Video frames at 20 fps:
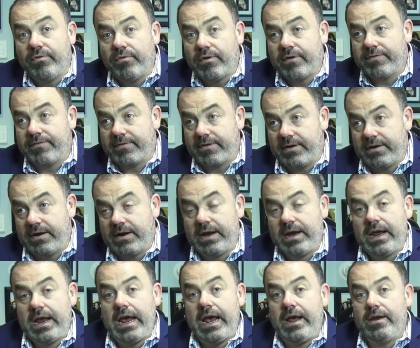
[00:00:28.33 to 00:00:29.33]
offer
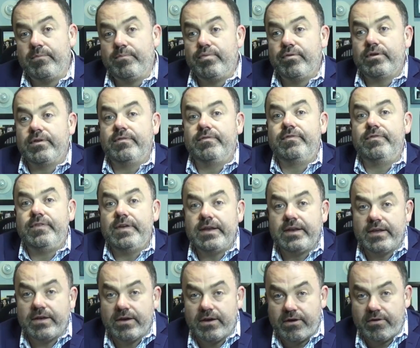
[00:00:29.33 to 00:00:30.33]
and put a
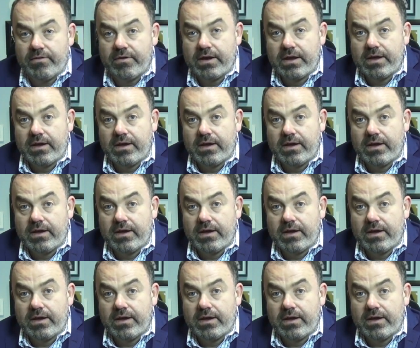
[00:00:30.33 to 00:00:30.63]
video,